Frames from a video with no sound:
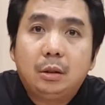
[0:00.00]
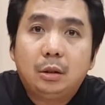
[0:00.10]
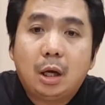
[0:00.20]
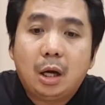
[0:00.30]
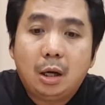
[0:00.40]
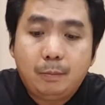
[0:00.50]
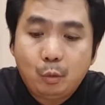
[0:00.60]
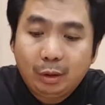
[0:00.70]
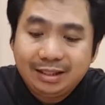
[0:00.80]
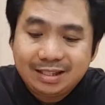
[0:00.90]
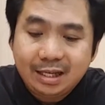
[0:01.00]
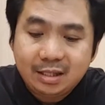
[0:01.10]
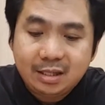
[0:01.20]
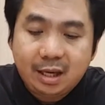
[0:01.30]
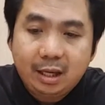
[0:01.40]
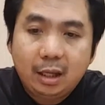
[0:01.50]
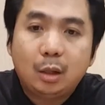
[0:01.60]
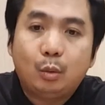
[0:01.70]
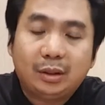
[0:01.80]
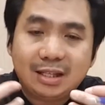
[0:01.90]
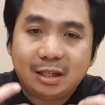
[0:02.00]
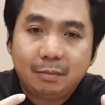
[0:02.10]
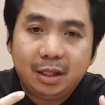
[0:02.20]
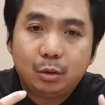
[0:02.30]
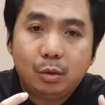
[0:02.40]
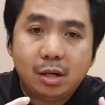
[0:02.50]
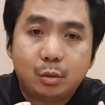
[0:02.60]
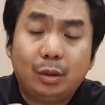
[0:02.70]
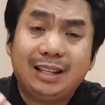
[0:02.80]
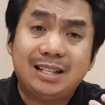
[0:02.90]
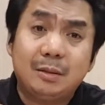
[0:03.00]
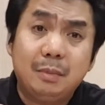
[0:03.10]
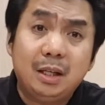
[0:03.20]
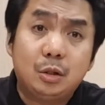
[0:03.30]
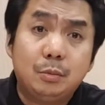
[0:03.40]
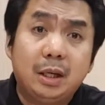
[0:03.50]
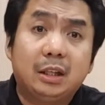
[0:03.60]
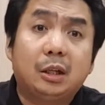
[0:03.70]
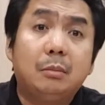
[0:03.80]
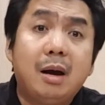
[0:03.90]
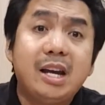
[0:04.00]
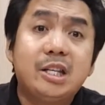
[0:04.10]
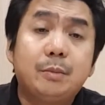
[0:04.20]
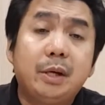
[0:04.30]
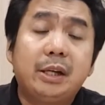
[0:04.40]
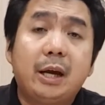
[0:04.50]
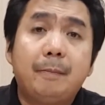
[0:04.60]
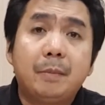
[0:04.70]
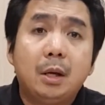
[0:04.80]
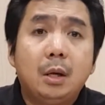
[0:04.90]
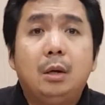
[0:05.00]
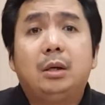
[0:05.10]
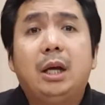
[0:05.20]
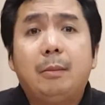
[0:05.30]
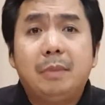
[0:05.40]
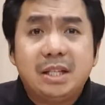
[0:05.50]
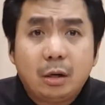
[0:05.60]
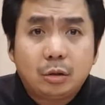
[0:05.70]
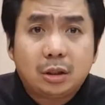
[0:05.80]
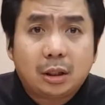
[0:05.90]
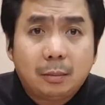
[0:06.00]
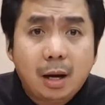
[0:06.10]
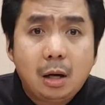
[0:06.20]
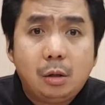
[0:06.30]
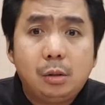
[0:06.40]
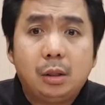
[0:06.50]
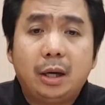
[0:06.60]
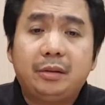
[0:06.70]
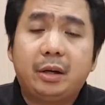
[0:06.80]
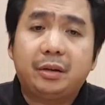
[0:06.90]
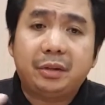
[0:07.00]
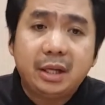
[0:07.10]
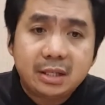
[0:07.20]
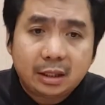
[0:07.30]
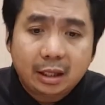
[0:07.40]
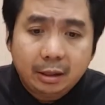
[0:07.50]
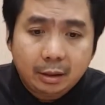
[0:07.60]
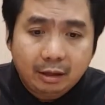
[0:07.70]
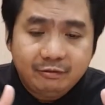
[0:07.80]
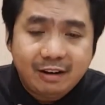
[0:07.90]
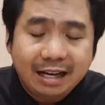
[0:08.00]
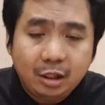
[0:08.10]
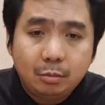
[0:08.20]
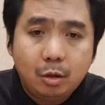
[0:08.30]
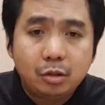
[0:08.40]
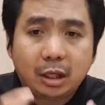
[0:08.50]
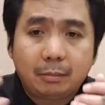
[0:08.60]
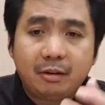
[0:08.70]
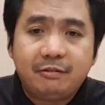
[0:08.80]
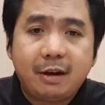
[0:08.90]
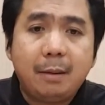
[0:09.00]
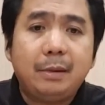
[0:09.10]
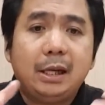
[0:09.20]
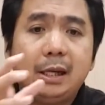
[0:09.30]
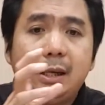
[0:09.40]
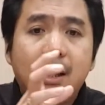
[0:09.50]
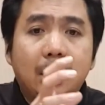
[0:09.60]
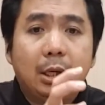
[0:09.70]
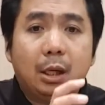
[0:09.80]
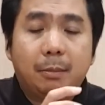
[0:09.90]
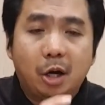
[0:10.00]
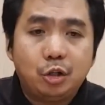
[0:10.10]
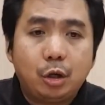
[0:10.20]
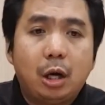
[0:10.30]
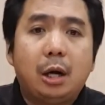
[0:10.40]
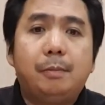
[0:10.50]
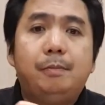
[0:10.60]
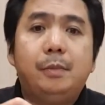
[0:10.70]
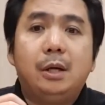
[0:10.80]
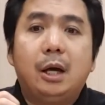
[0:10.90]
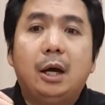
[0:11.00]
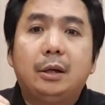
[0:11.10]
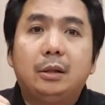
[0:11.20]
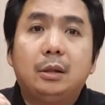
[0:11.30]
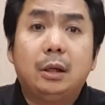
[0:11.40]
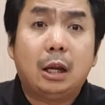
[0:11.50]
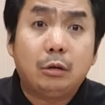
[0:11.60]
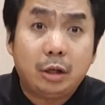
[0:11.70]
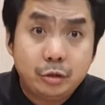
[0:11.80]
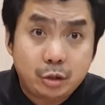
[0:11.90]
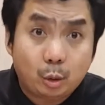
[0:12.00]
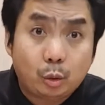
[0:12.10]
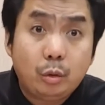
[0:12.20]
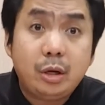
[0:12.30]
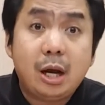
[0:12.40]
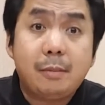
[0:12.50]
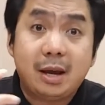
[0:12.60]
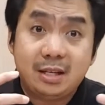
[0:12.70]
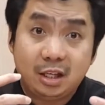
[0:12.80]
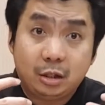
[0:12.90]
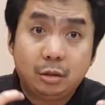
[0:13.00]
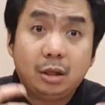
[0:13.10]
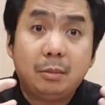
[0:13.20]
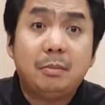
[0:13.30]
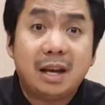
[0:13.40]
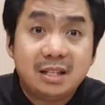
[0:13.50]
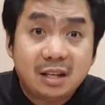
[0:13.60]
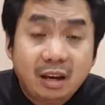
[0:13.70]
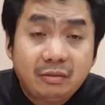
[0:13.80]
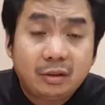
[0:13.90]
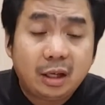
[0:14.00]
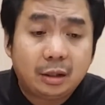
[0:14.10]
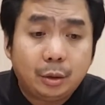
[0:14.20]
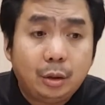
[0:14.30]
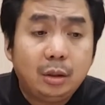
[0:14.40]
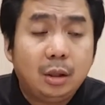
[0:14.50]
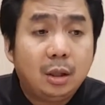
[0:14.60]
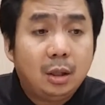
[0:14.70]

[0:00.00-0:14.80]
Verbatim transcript: Uh, what this text is saying and what does it mean to us? What does it mean to me? It reminds me na, yeah, busy ako sa trabaho, and there are things that I, I value most, like my family, my job, and lalo ngayon sa corona, my security, my safety, and all.